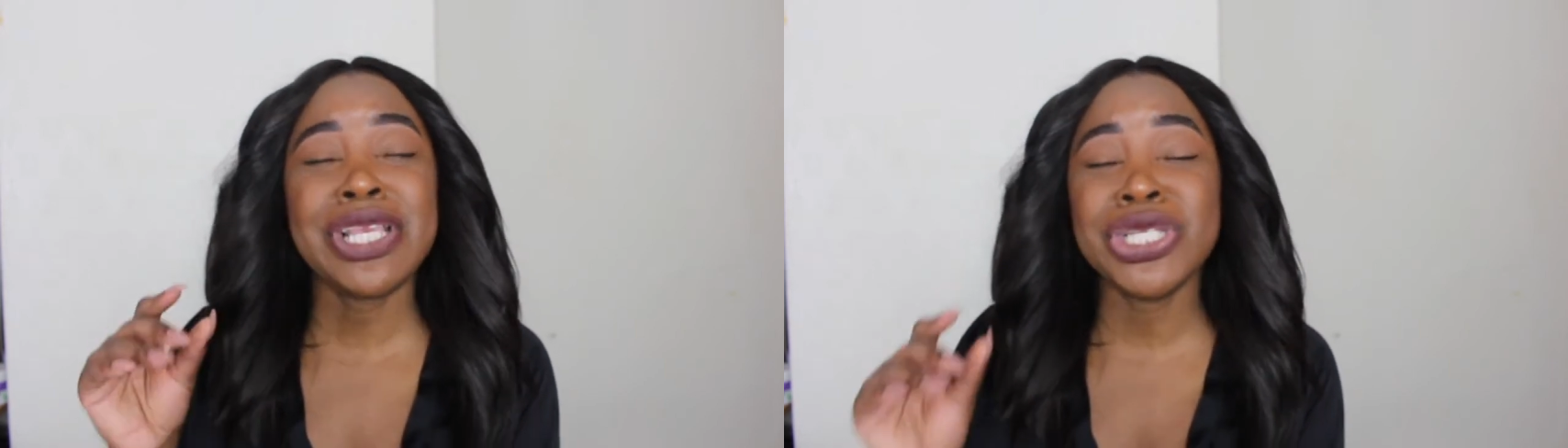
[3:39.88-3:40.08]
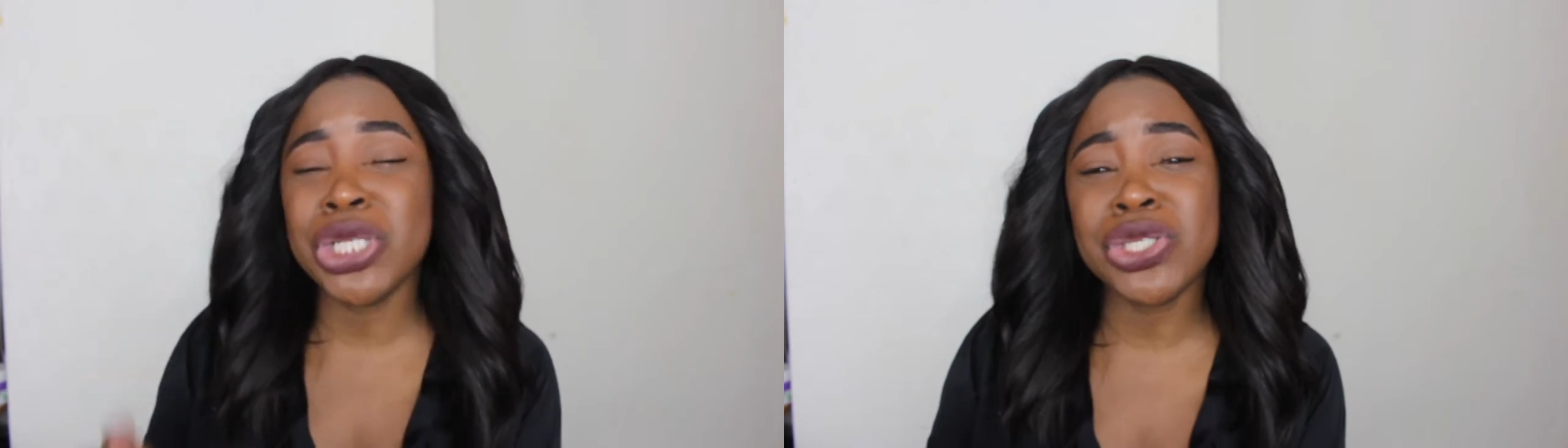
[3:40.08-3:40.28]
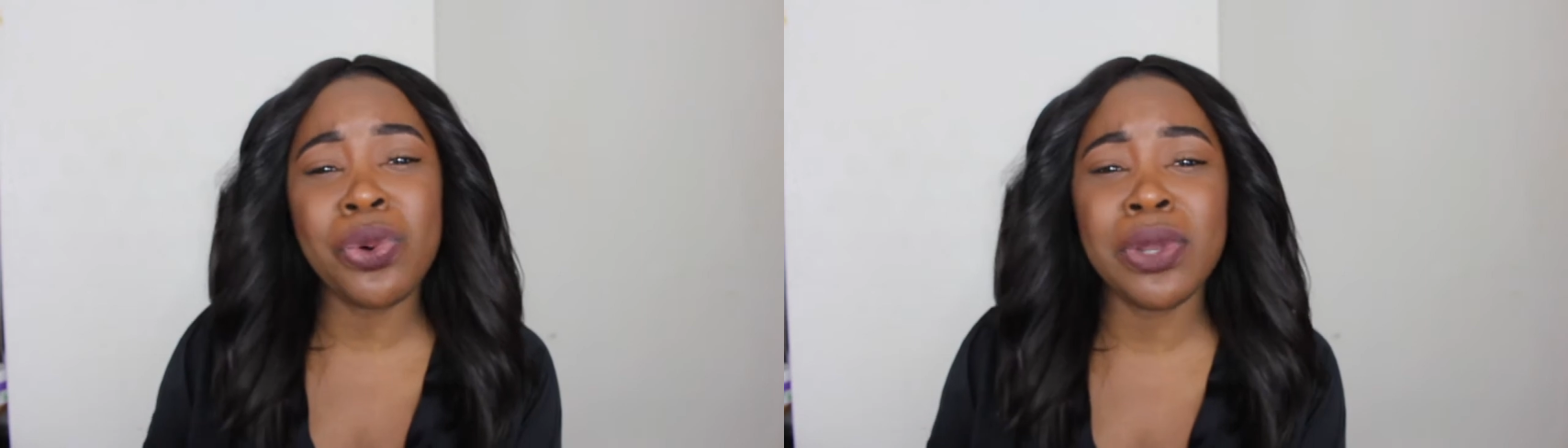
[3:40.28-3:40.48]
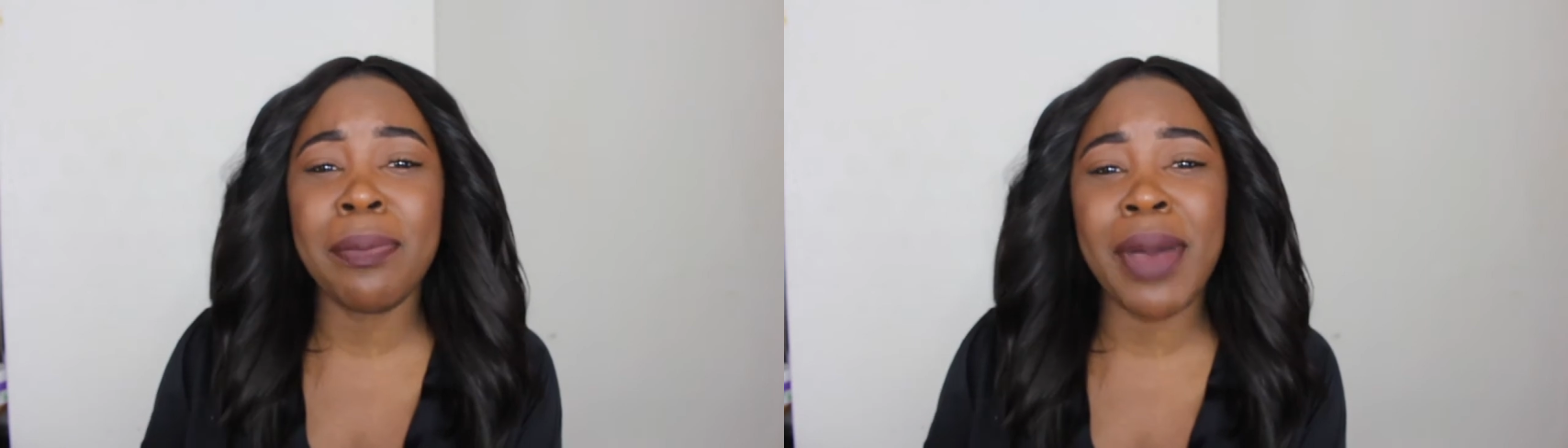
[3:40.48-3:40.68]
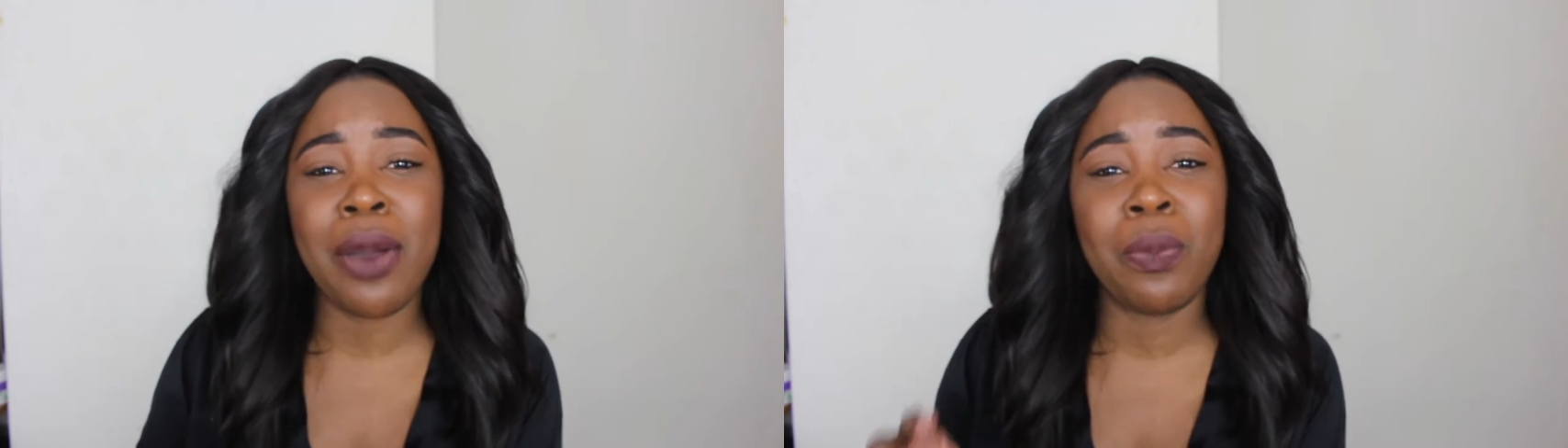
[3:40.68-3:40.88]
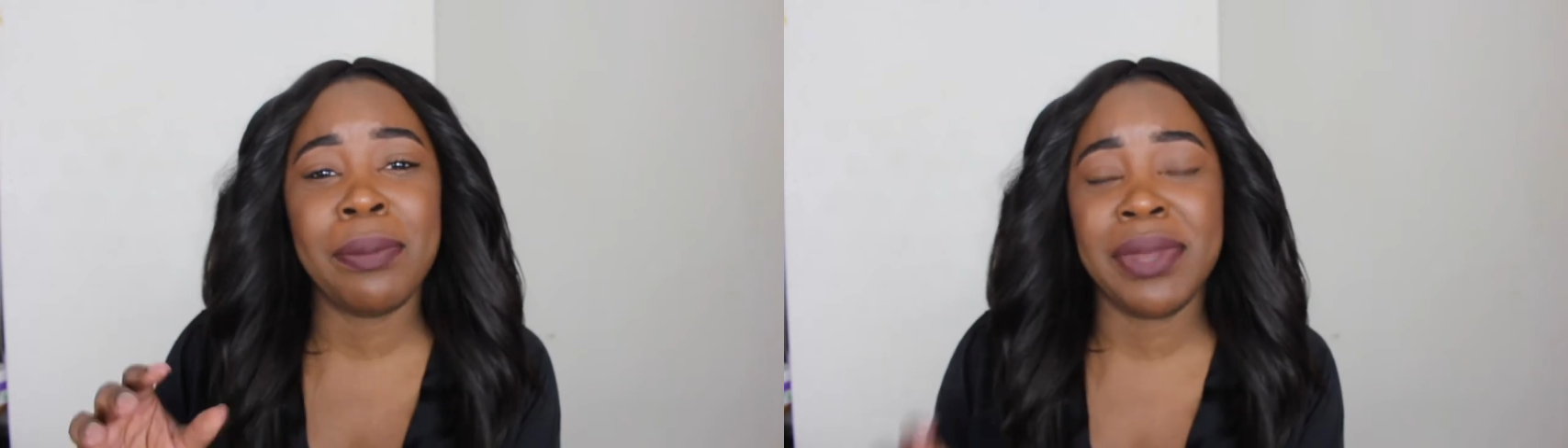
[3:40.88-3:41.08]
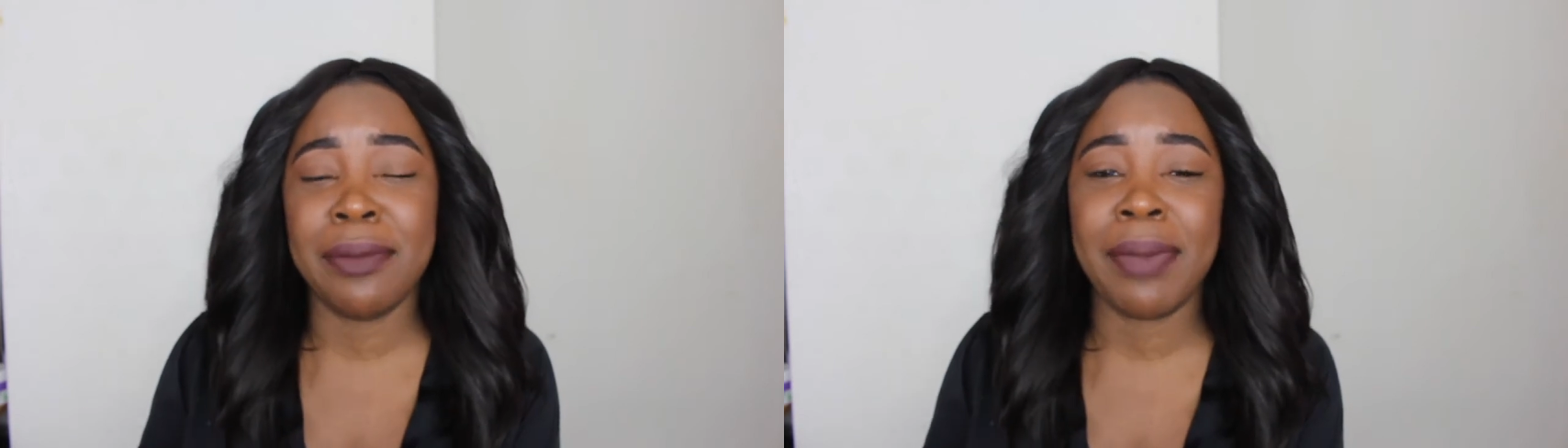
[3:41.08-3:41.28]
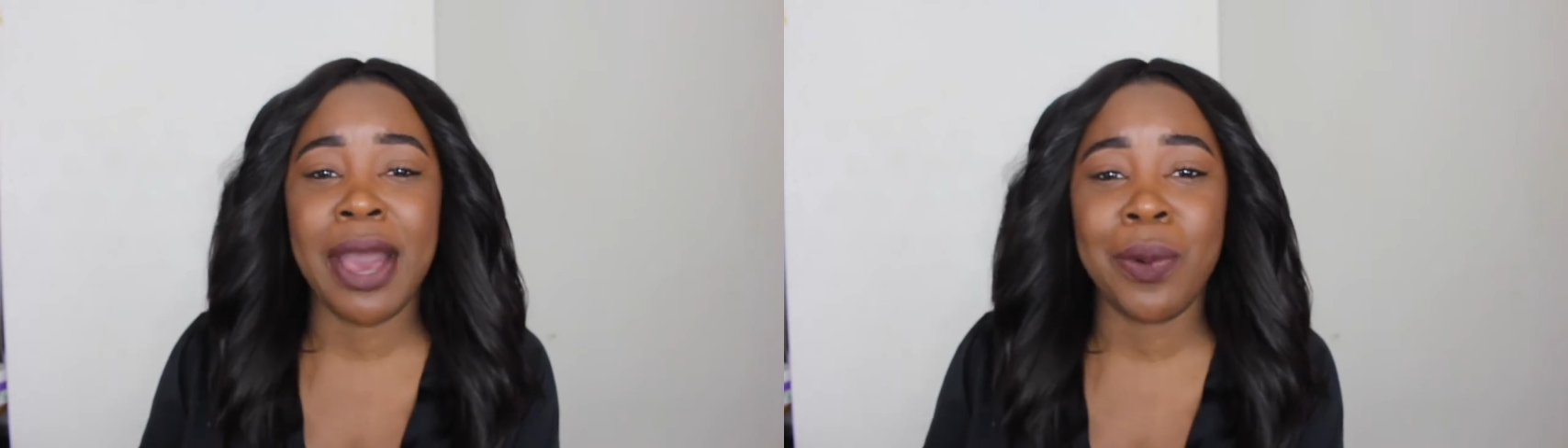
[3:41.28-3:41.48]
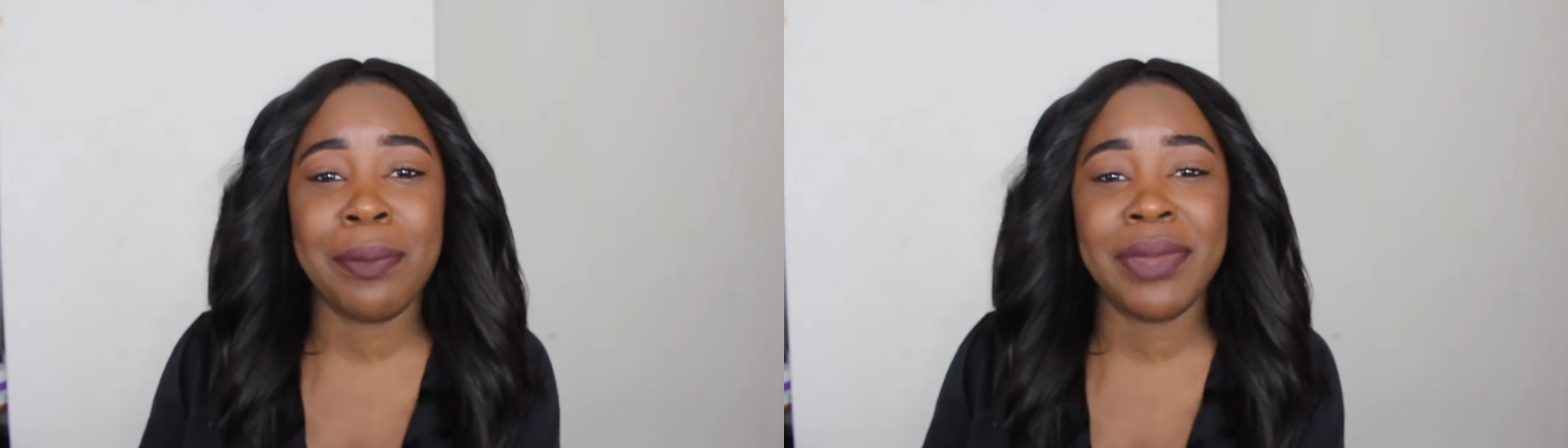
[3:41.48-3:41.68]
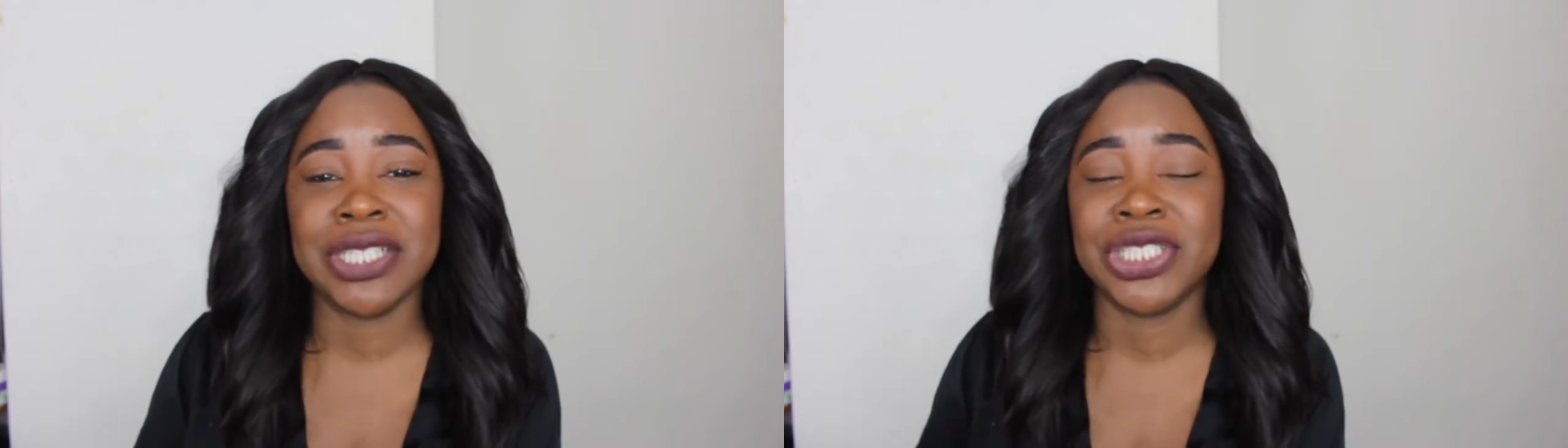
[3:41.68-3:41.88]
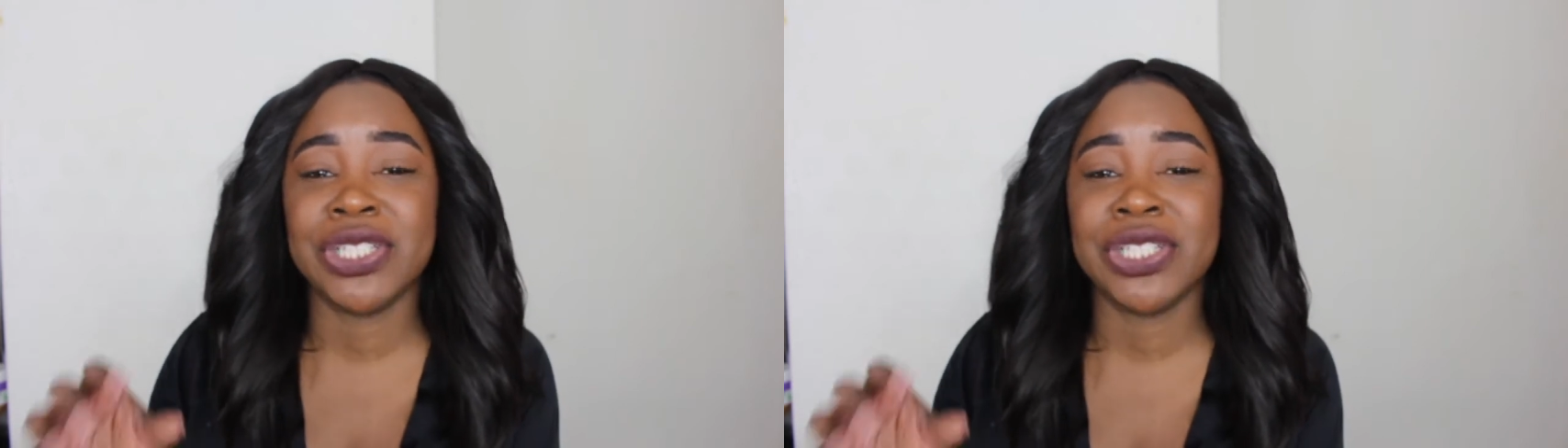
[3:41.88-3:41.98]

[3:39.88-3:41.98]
she's all about women empowerment.